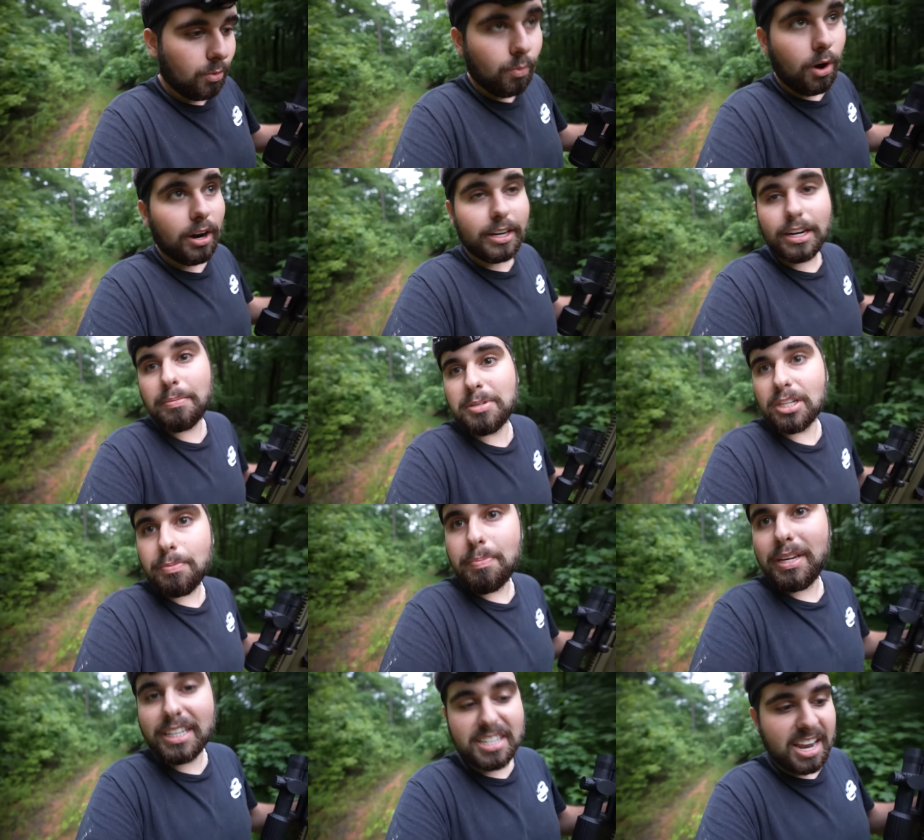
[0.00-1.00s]
We're walking up to the
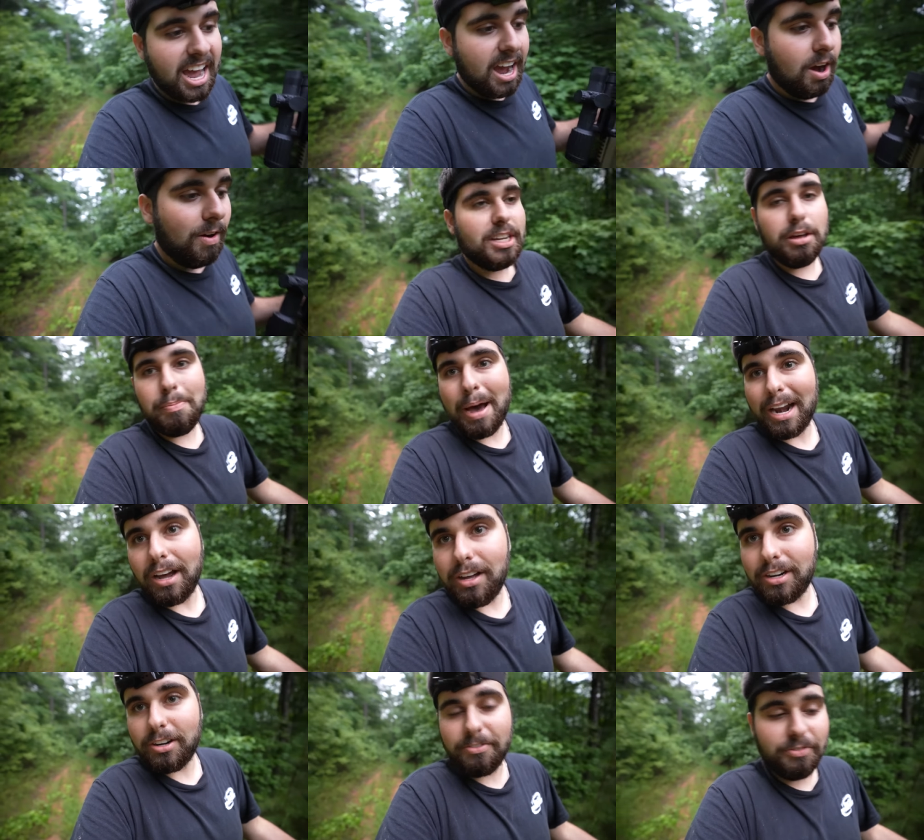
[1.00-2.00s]
pigs now. Still about
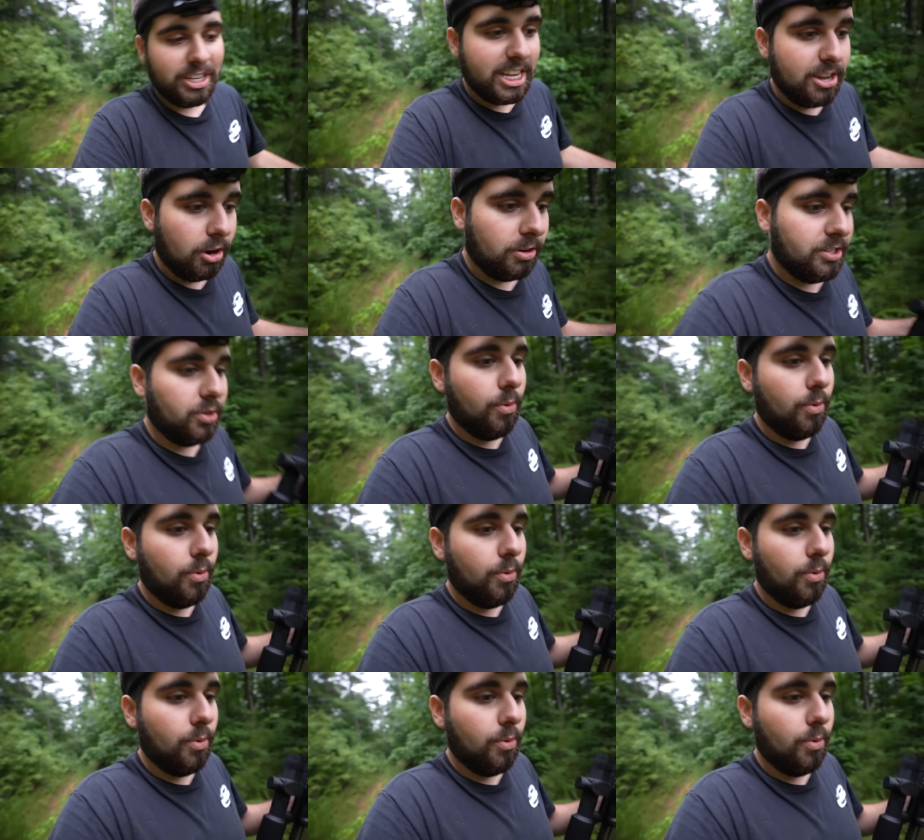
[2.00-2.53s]
150 yards